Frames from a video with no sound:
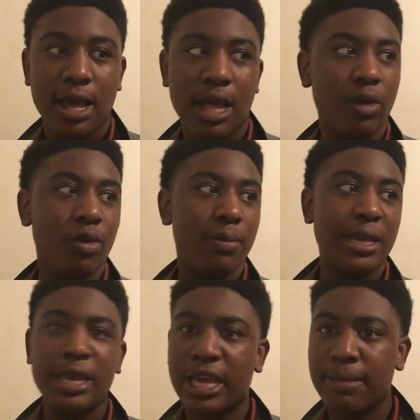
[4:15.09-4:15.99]
I don't want to
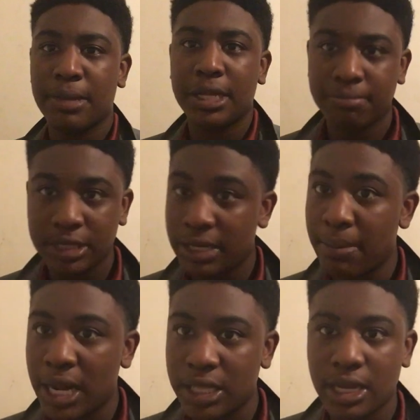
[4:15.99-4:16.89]
be geeking the
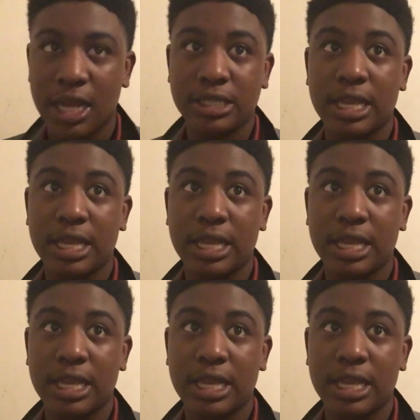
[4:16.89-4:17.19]
montage.